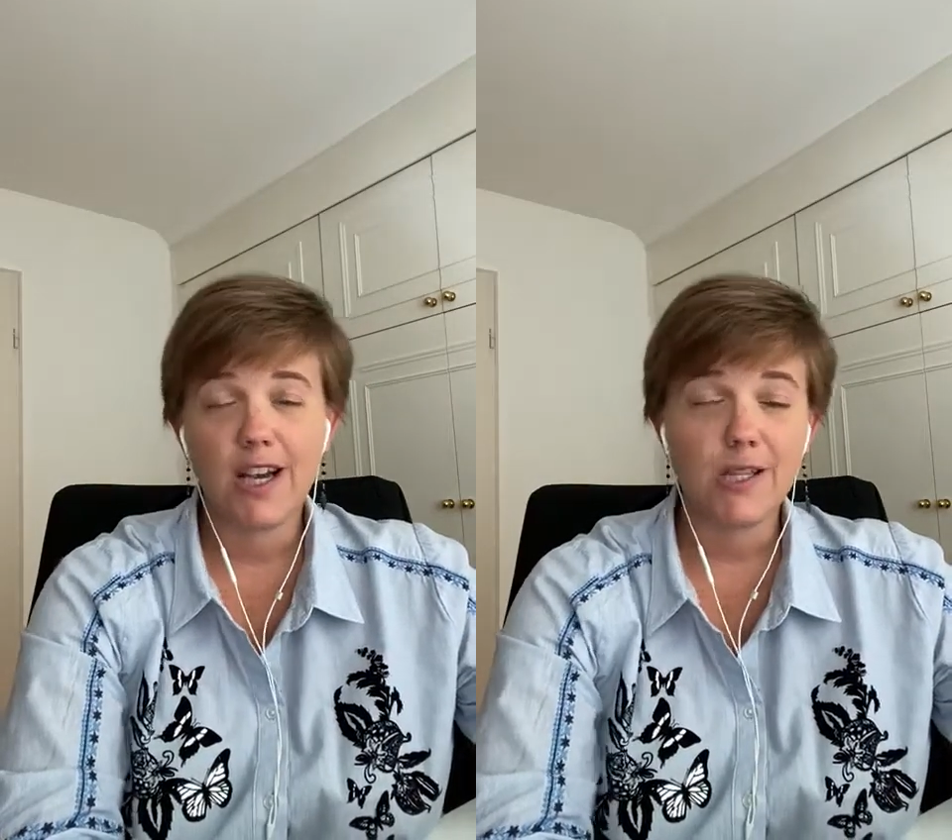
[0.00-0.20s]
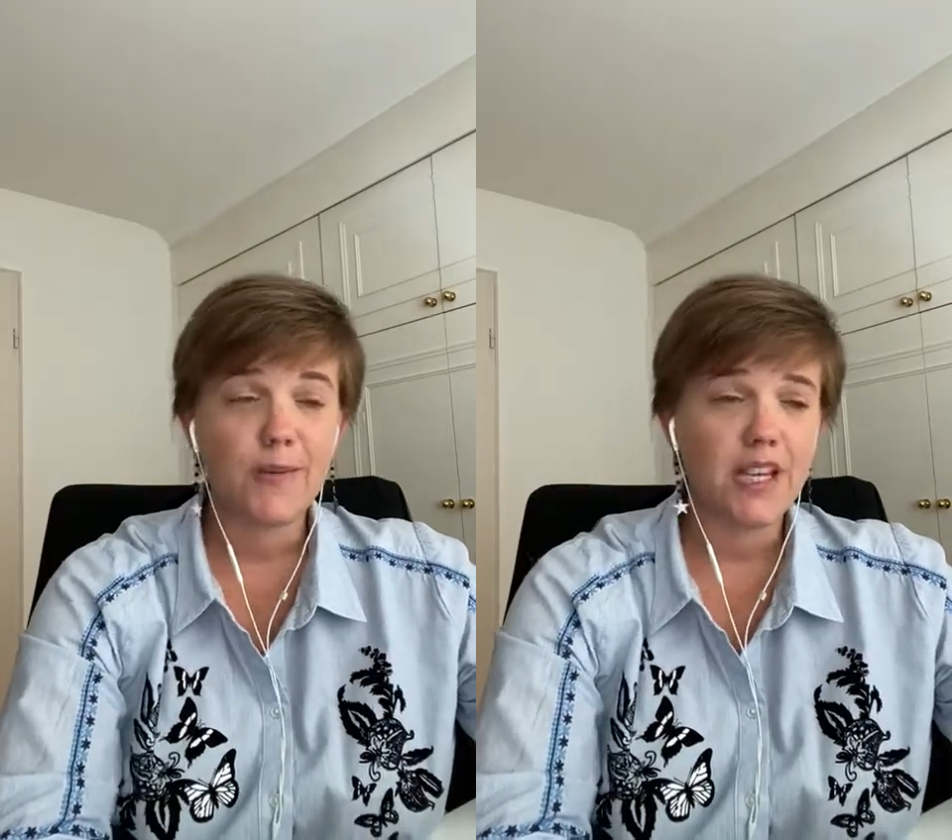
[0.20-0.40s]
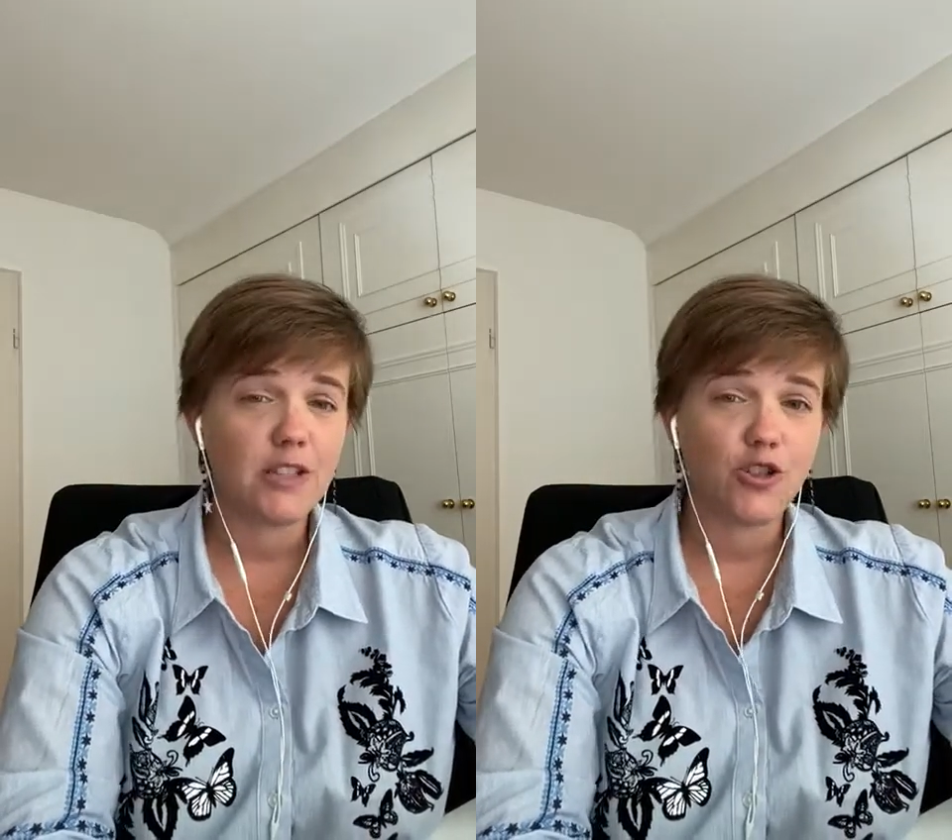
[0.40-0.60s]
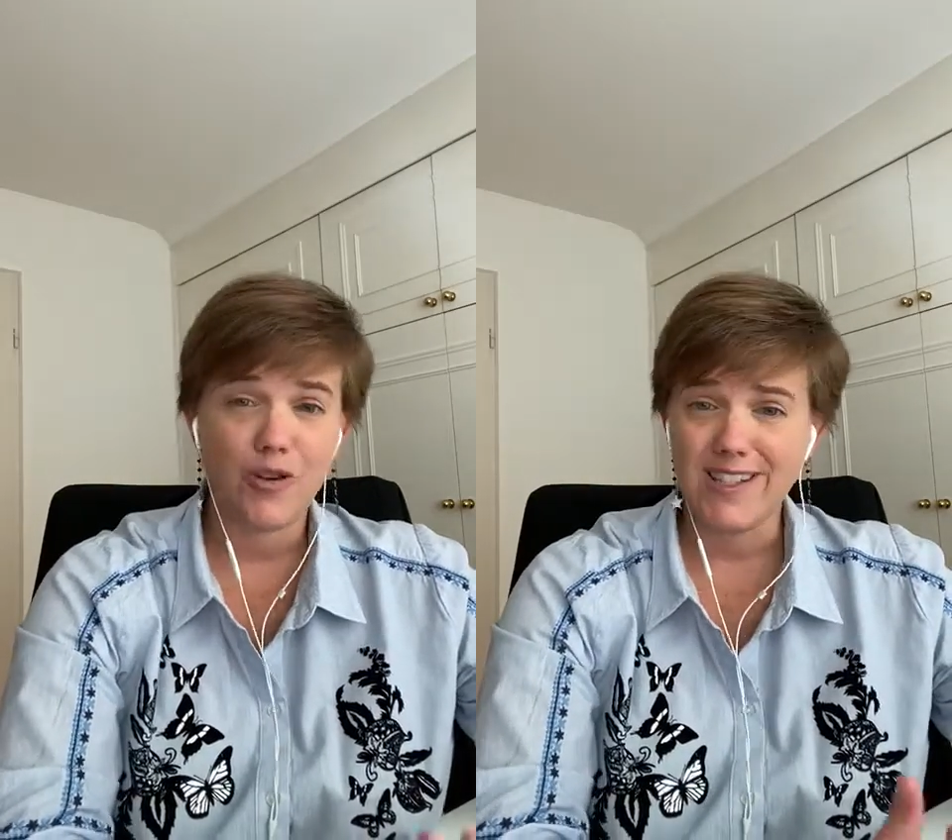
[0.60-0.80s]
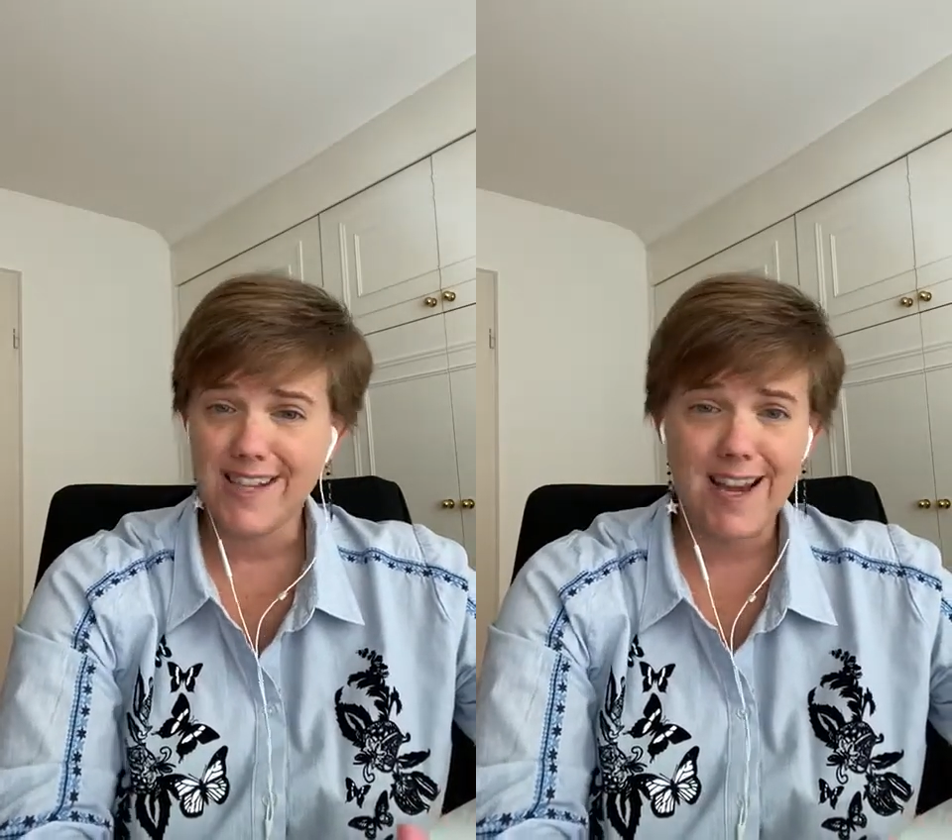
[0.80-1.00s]
I mean
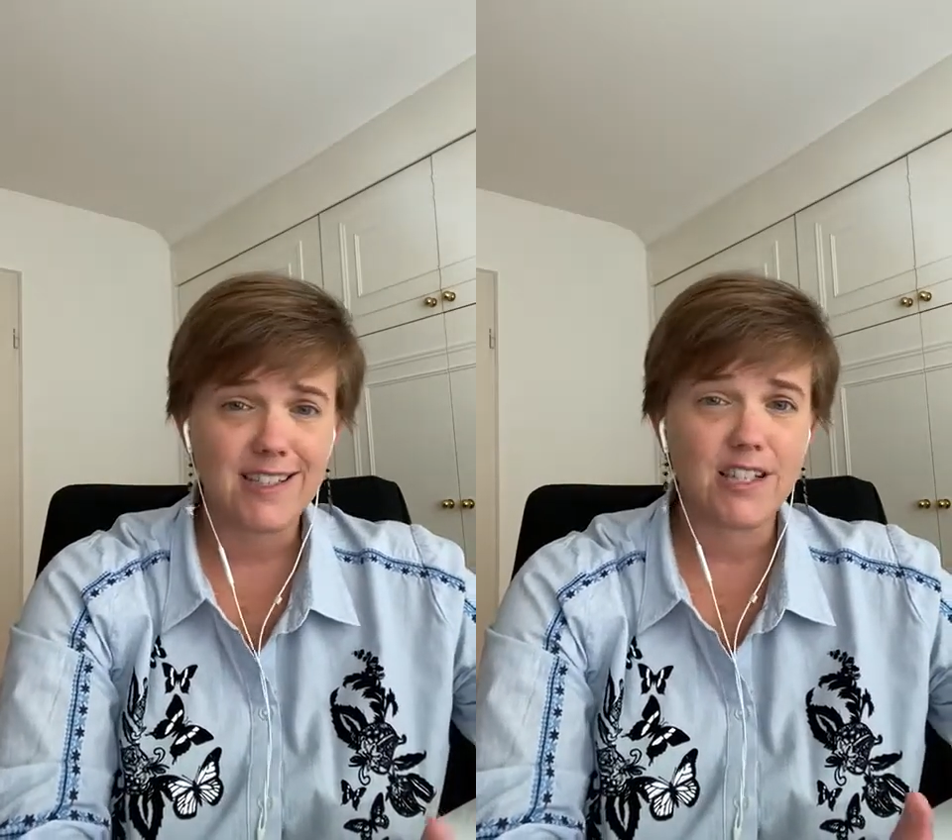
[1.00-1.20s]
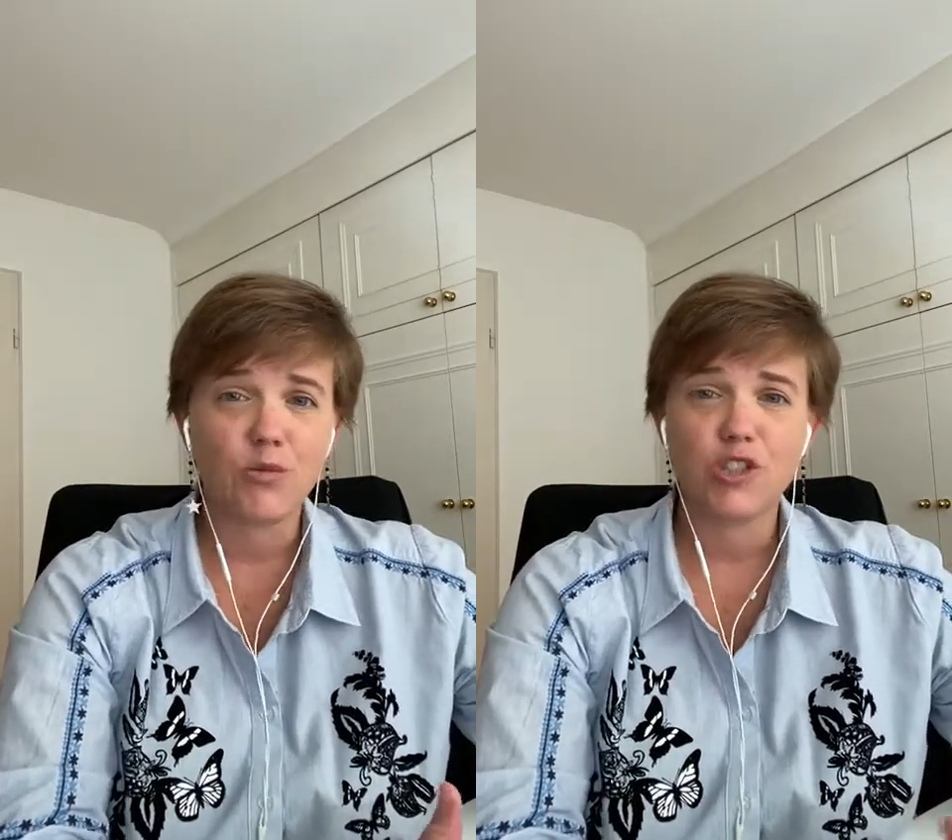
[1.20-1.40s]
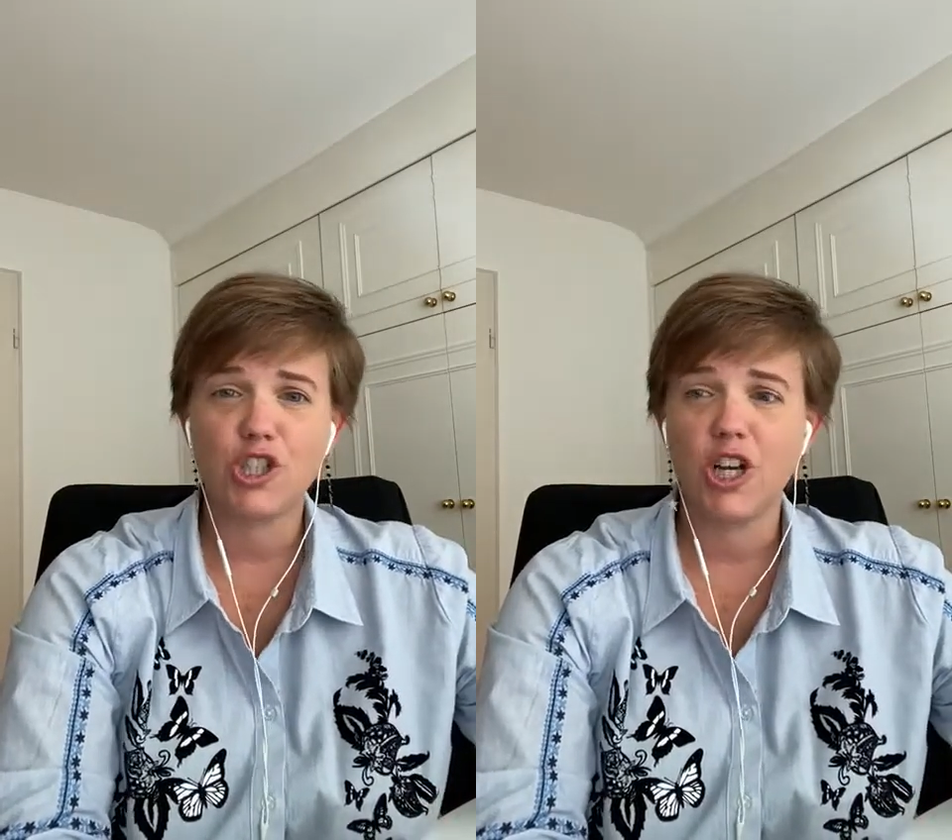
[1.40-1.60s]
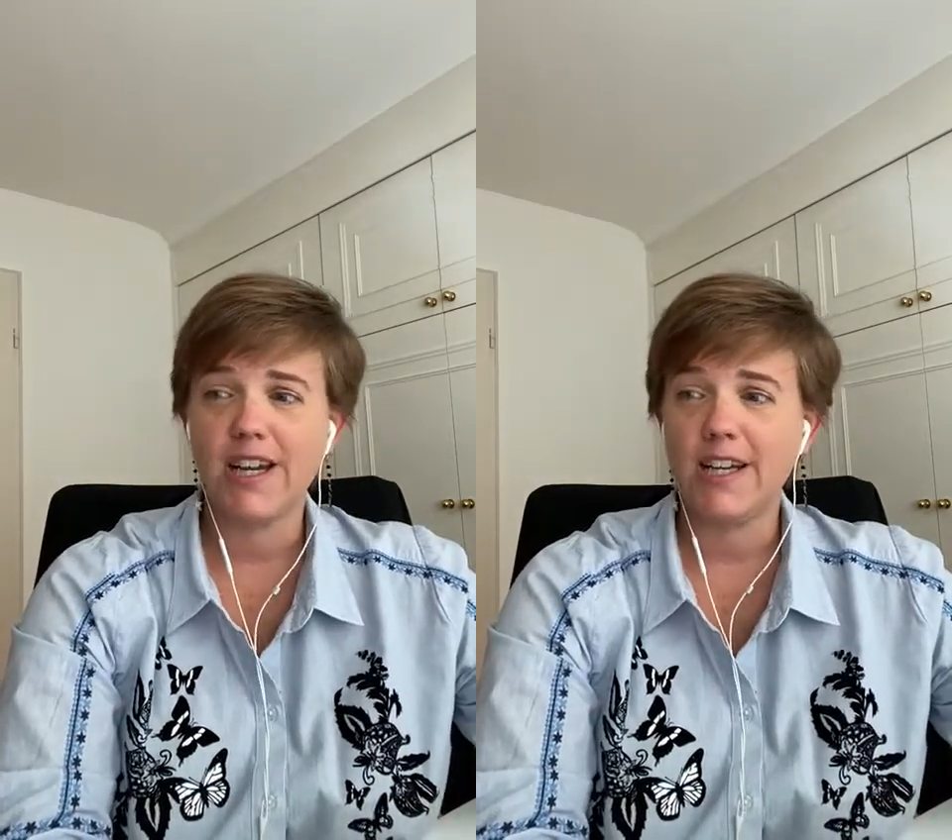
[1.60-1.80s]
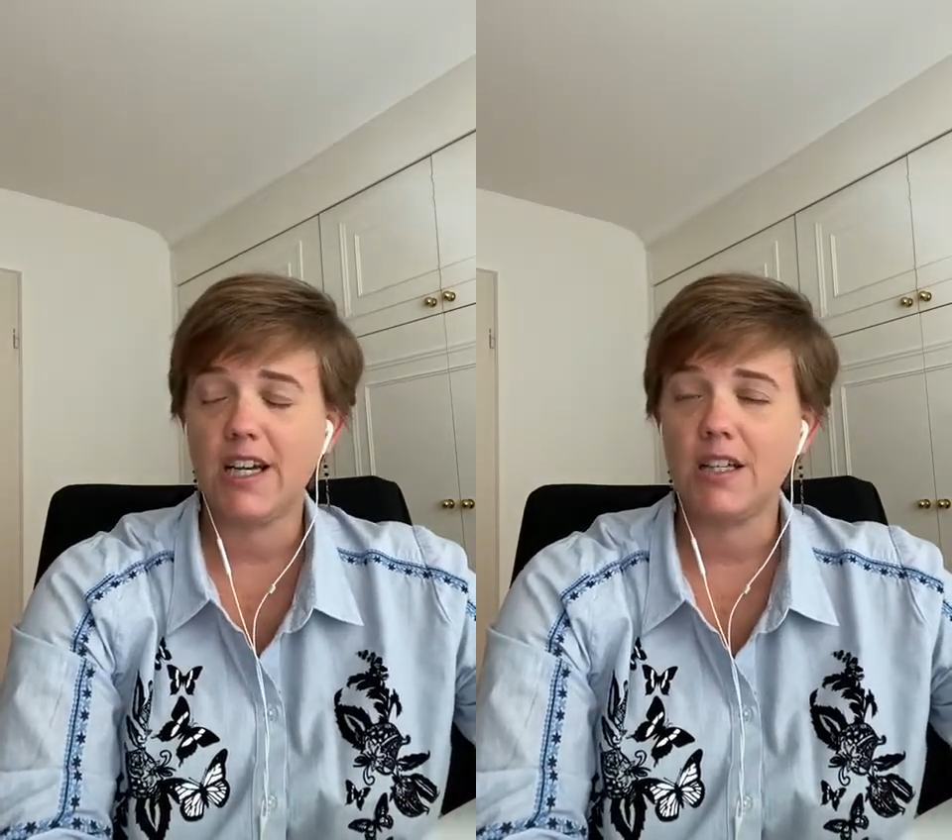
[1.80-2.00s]
transacting with
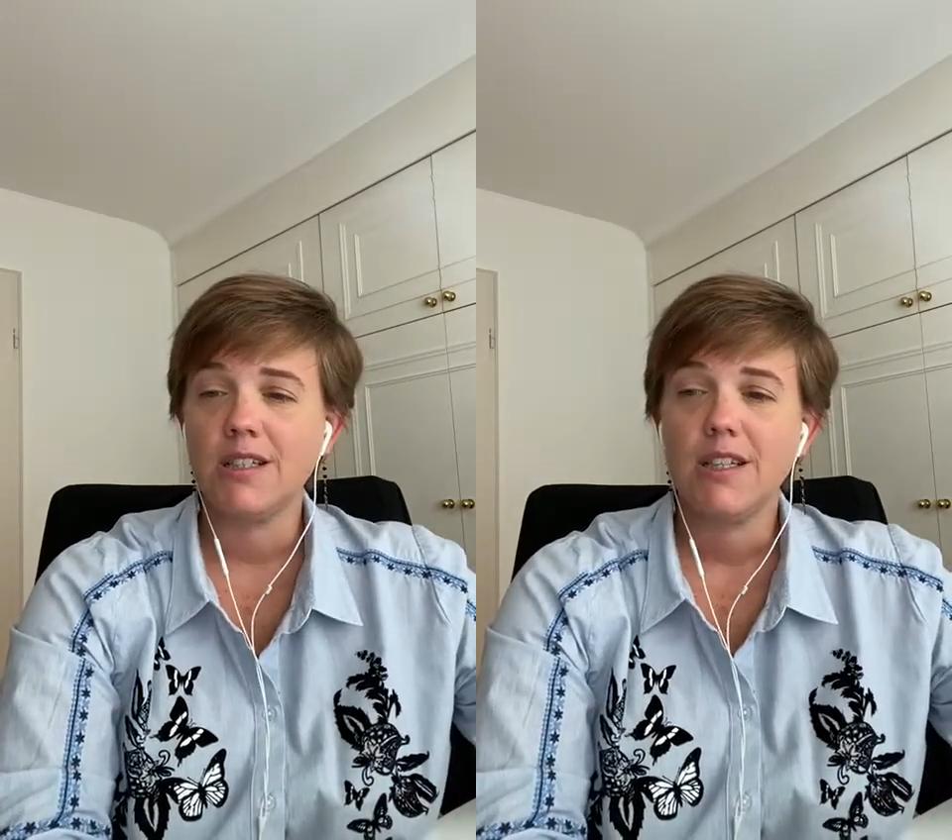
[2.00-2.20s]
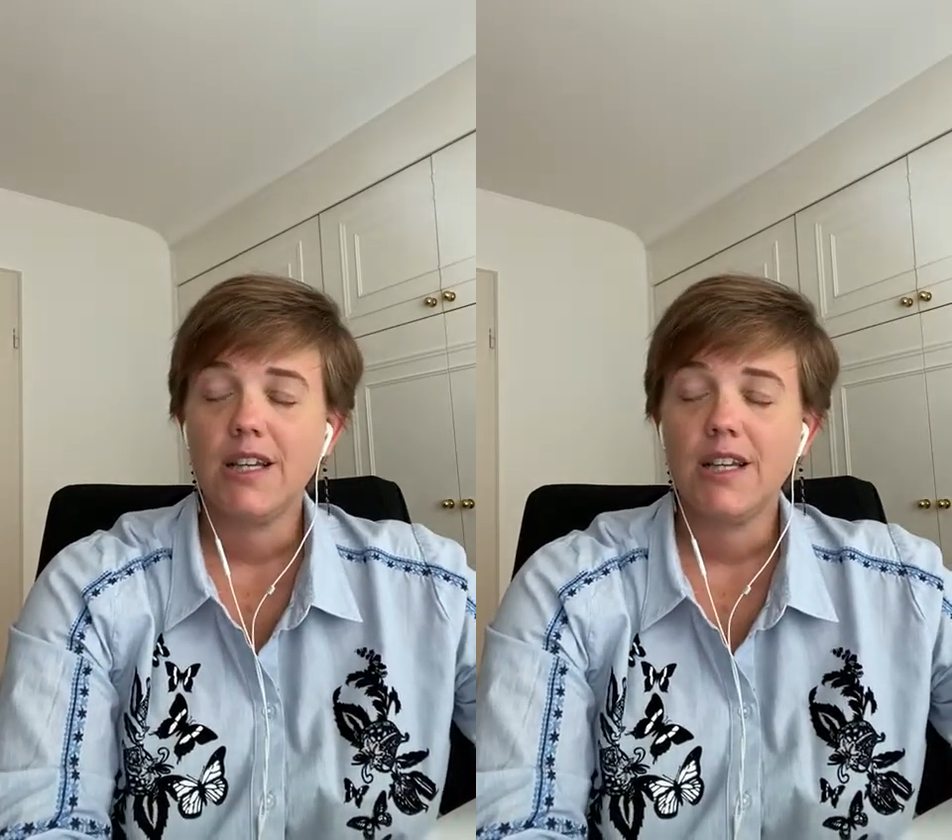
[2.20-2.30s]
China,